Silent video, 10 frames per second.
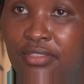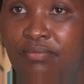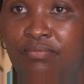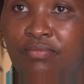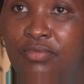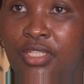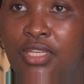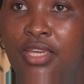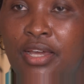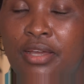Mm -hmm.
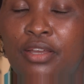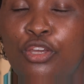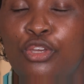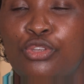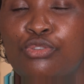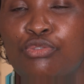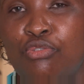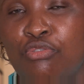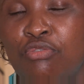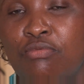Yeah, so
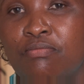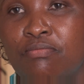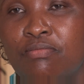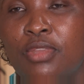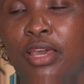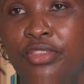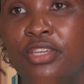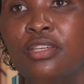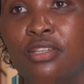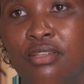um, I
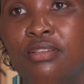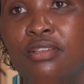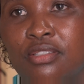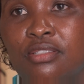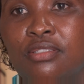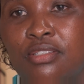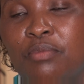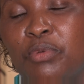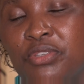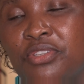think it's, it's a
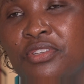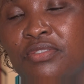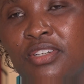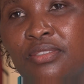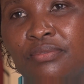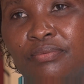positive one.